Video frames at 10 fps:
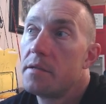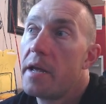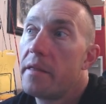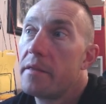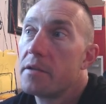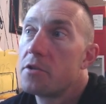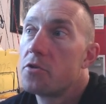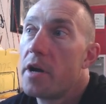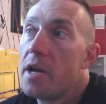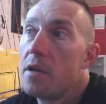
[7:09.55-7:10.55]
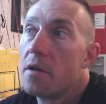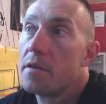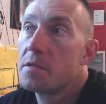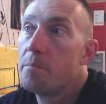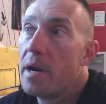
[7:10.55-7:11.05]
take this trade
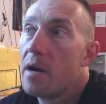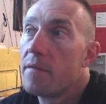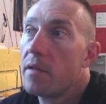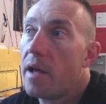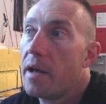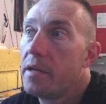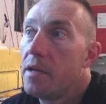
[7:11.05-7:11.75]
on this bear flag